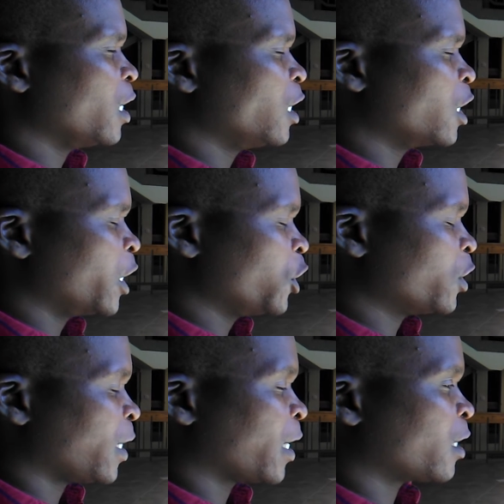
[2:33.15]

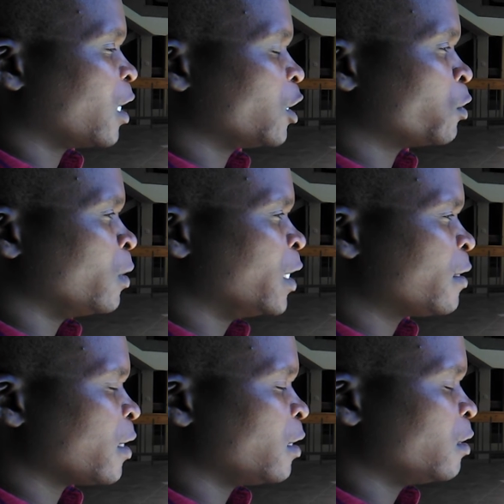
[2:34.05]
English, like to
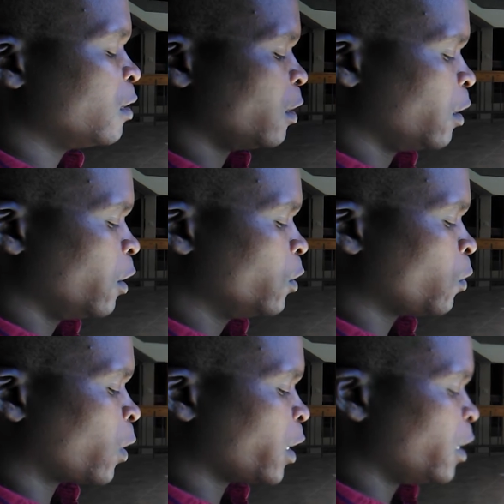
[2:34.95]
listen,
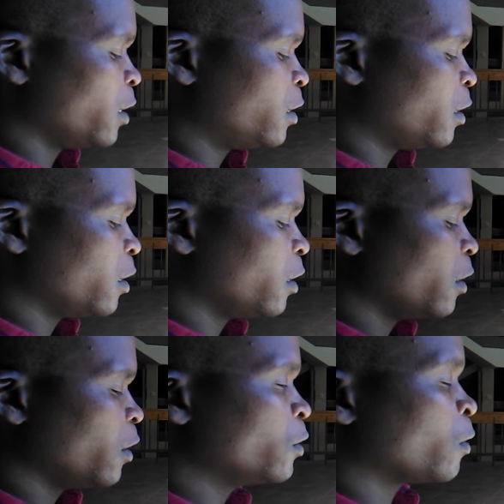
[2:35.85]
to read,
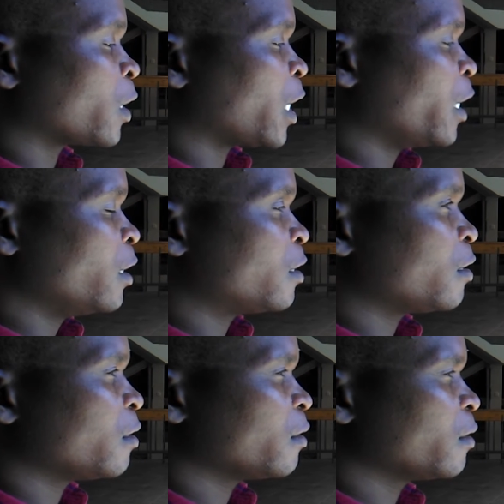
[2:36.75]
to write,
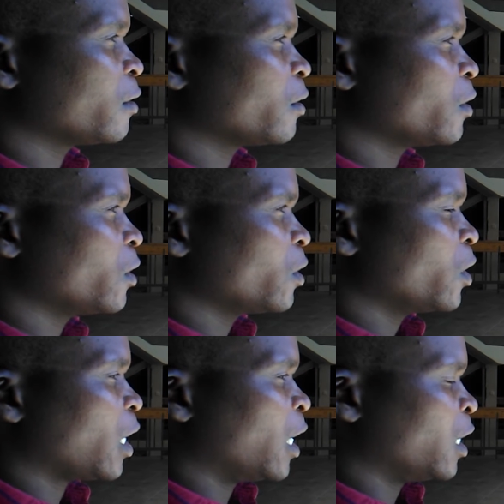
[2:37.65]

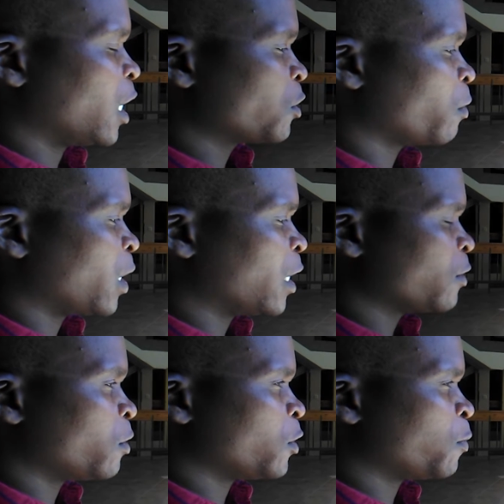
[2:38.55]
and as well
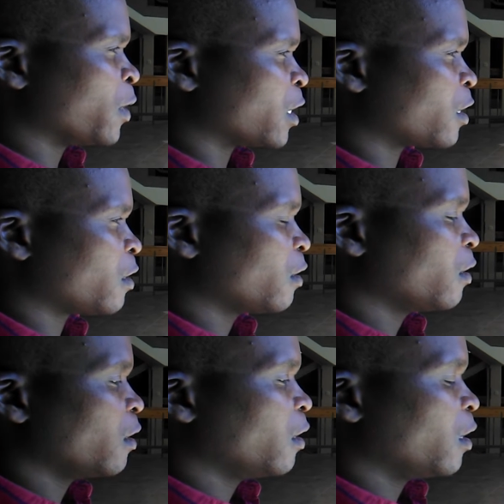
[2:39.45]
as to speak.
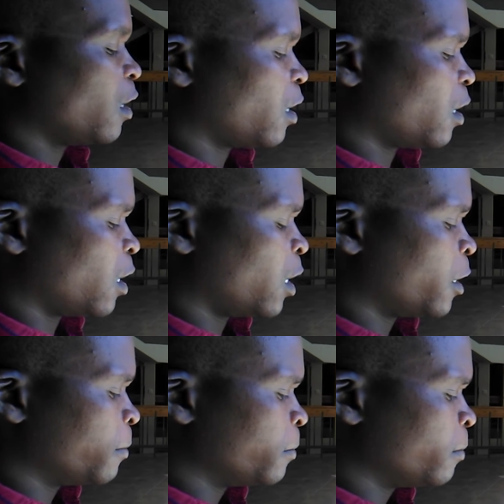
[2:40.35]

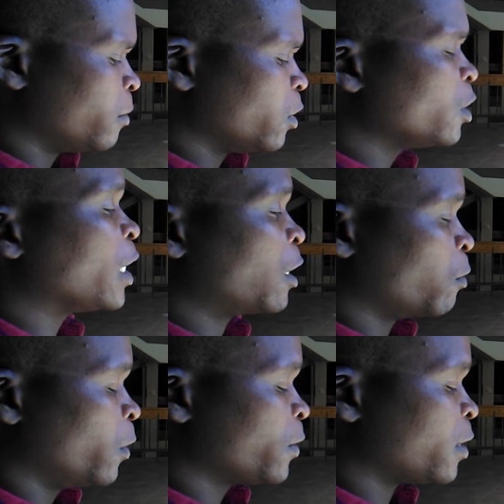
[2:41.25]
That
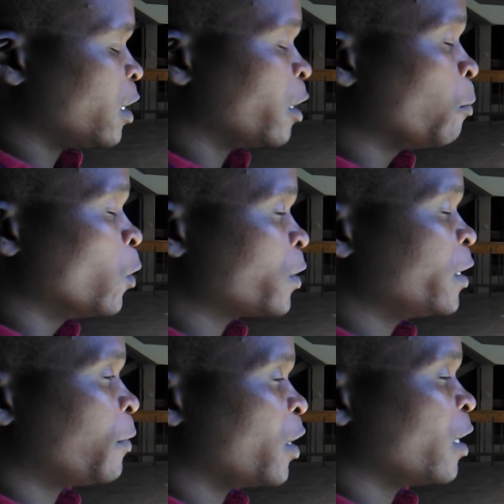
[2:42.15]
was the
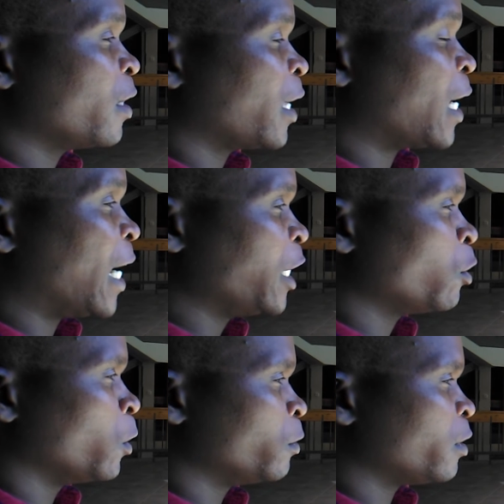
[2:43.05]
mostly thing that I
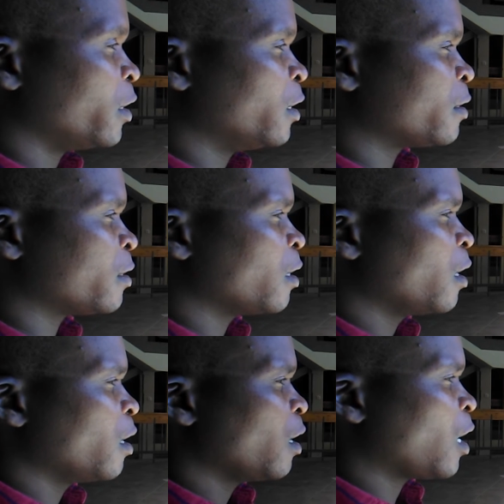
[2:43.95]
taught, is
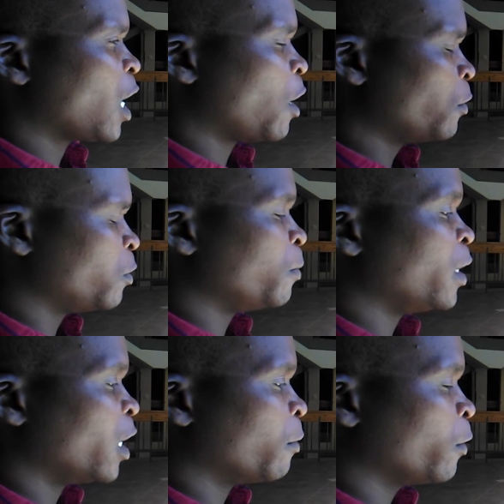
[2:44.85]
how to
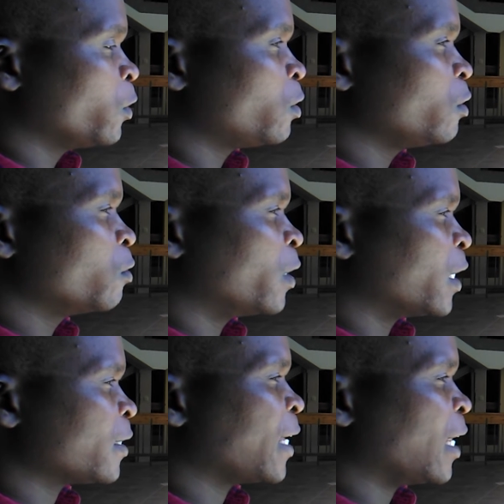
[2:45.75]
be able to
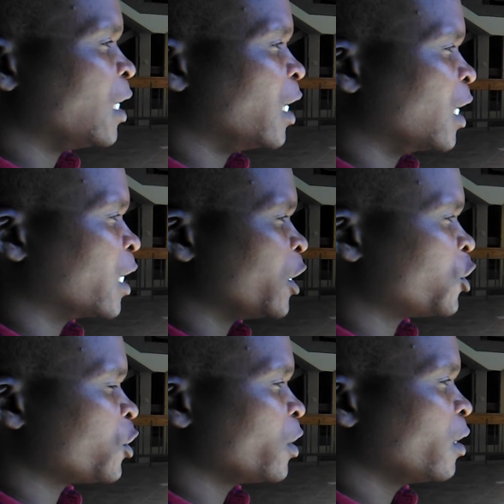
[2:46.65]
understand
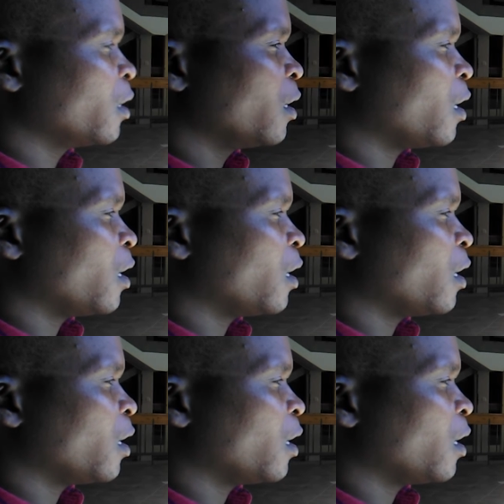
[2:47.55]
English